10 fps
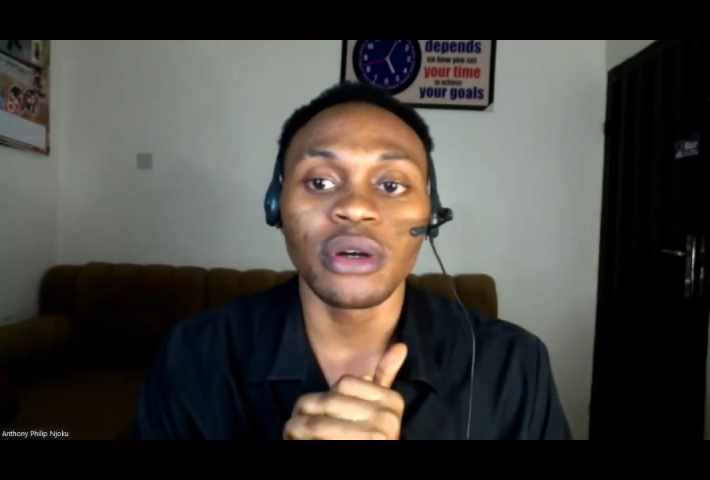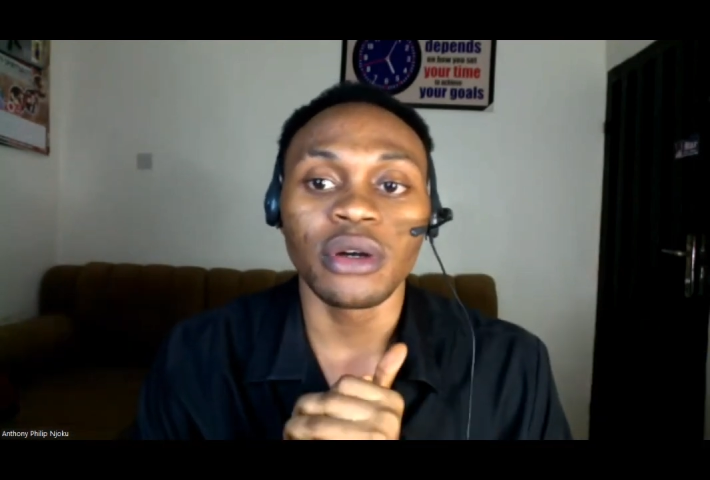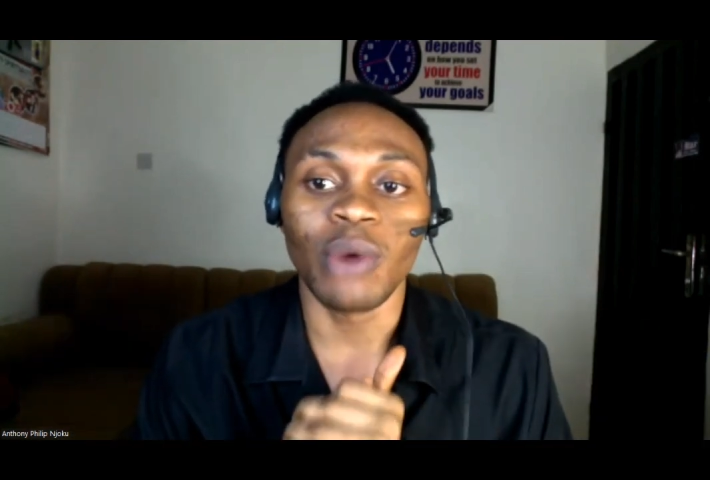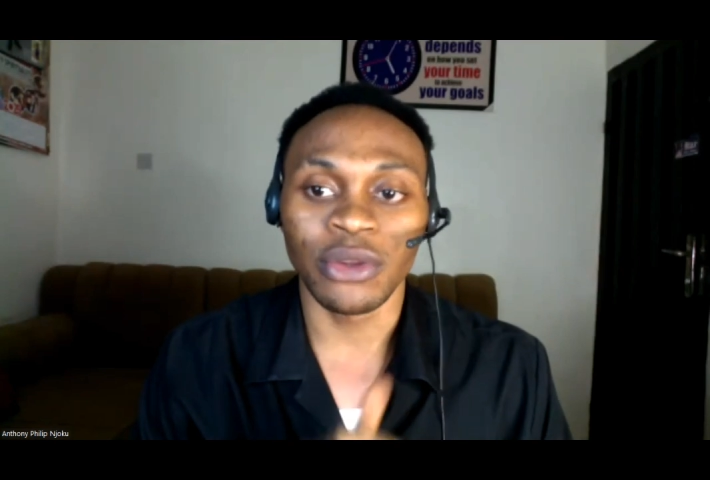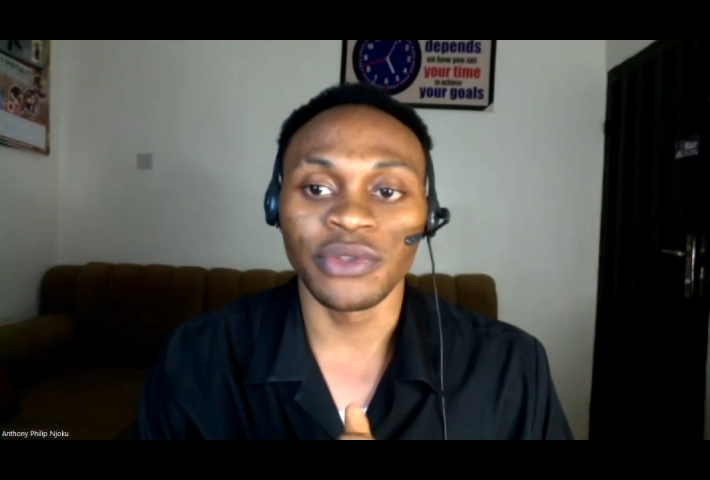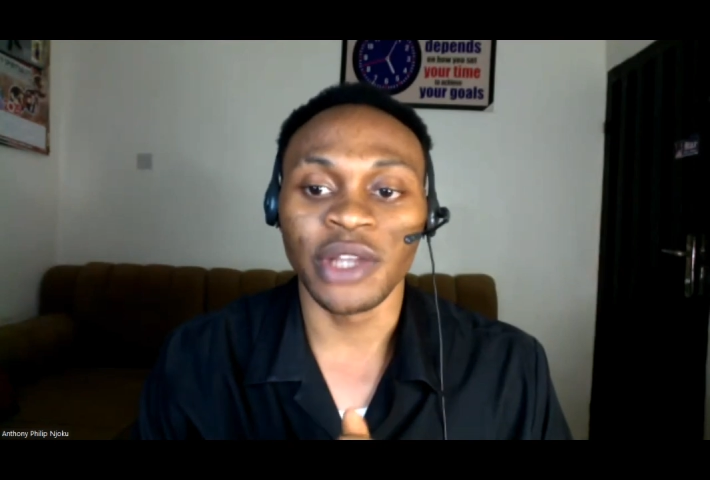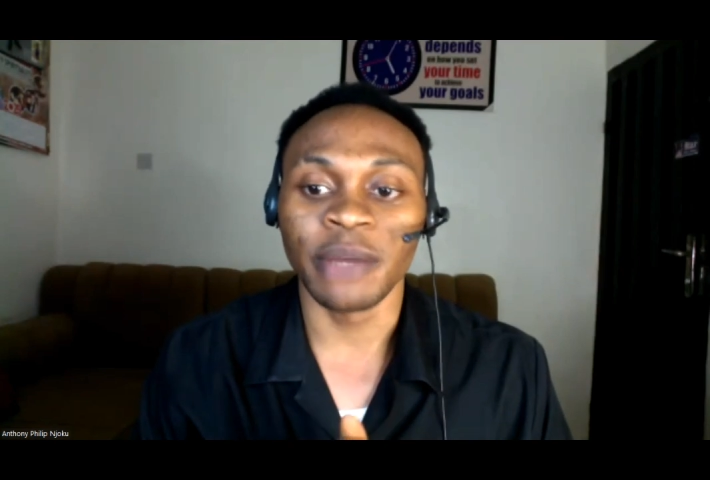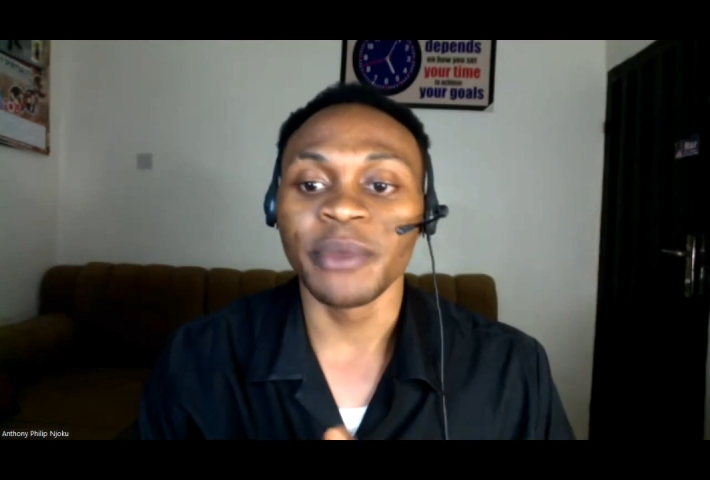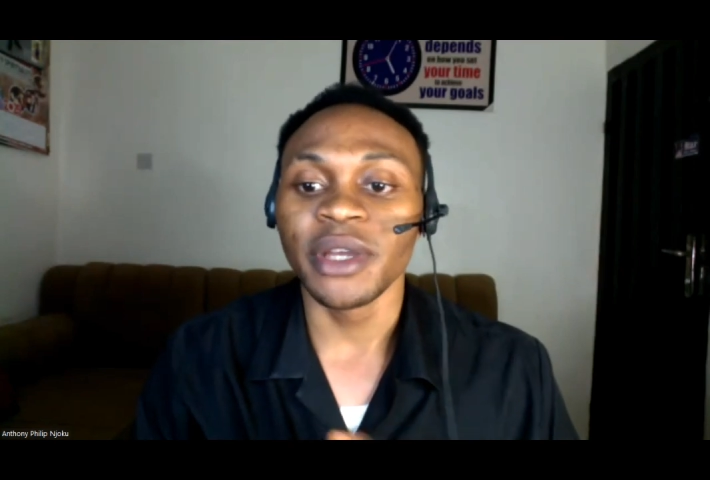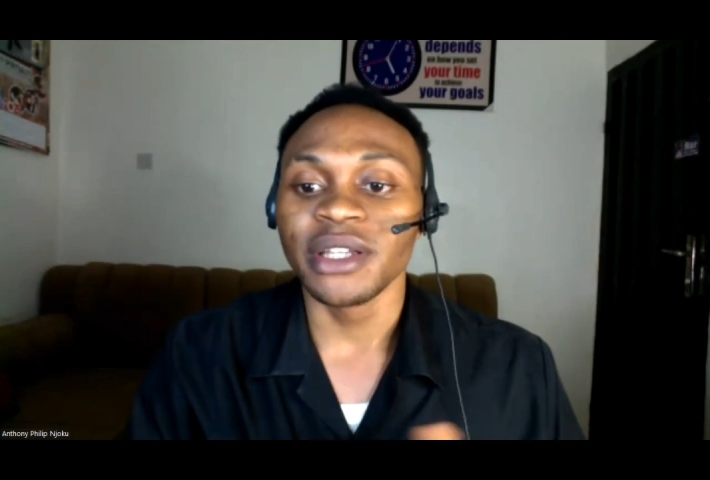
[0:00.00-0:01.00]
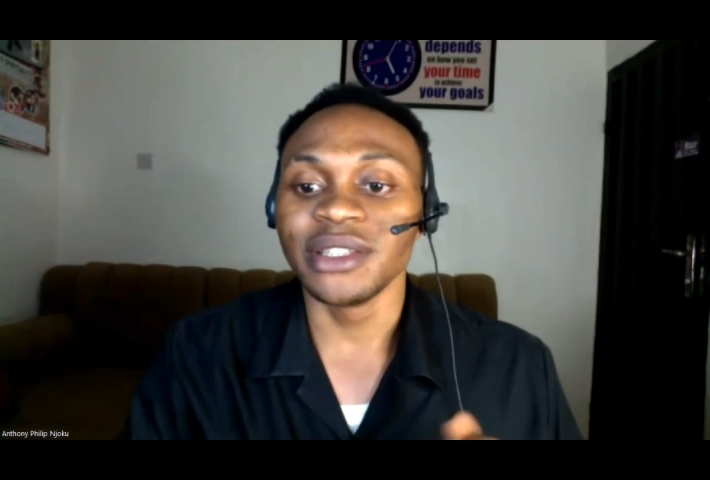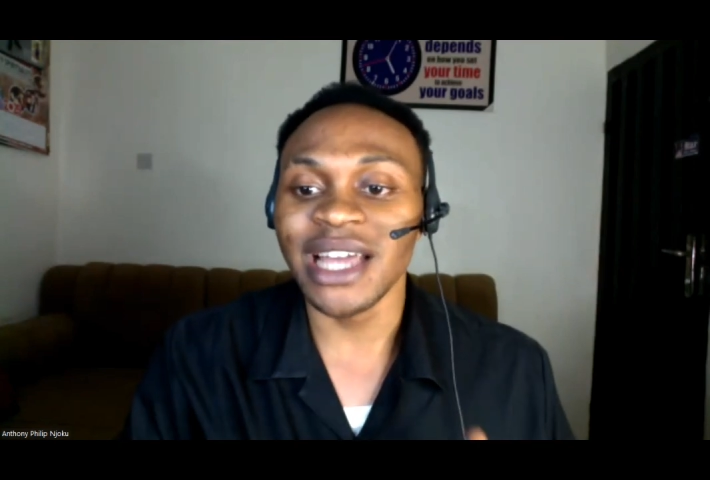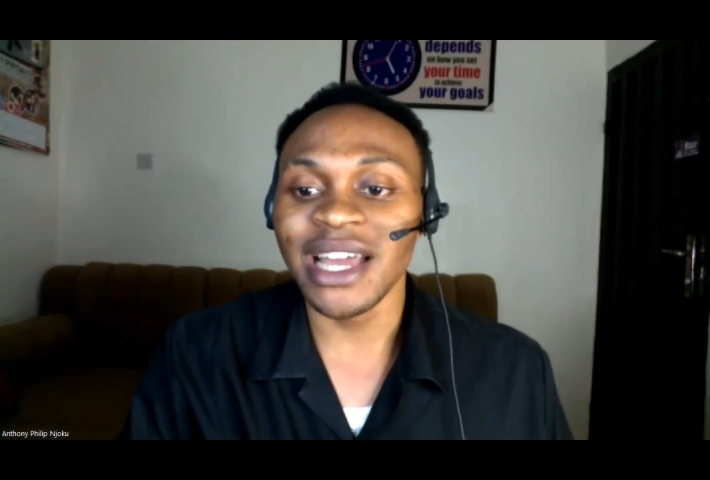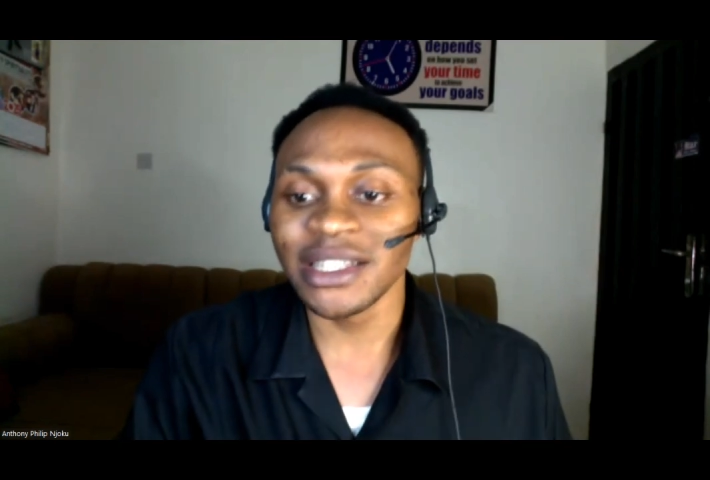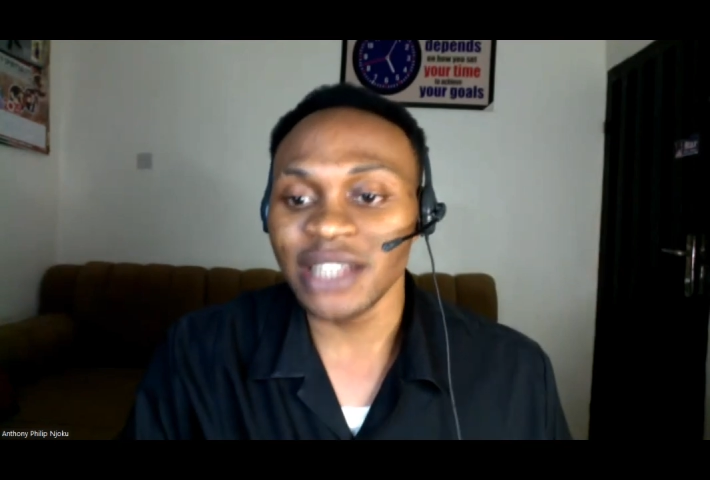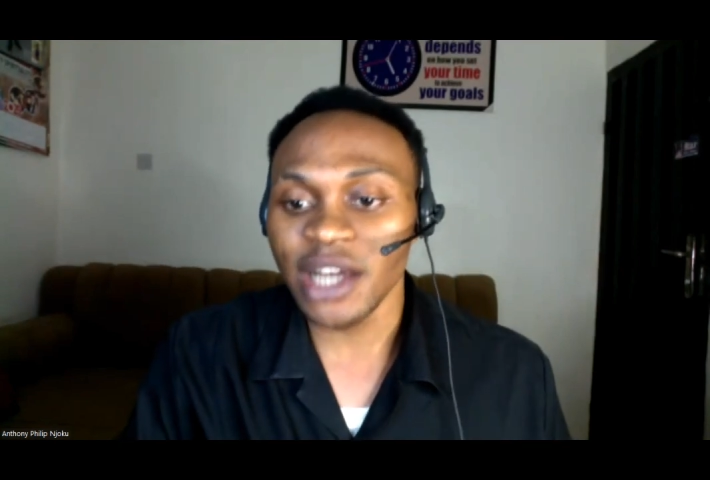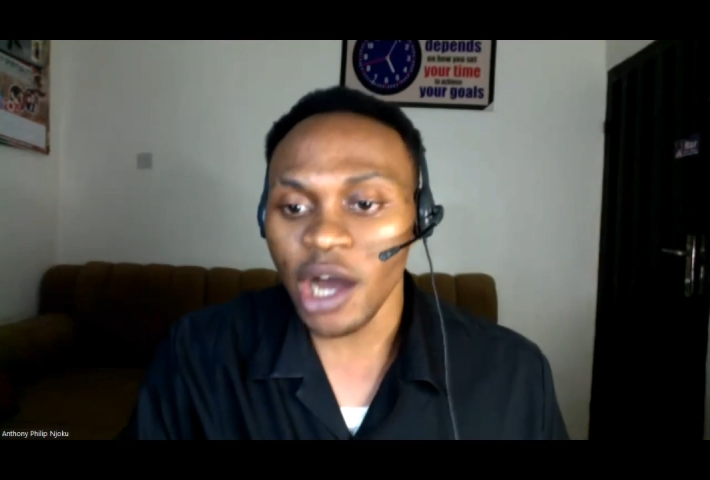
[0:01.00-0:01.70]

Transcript: one of them. Then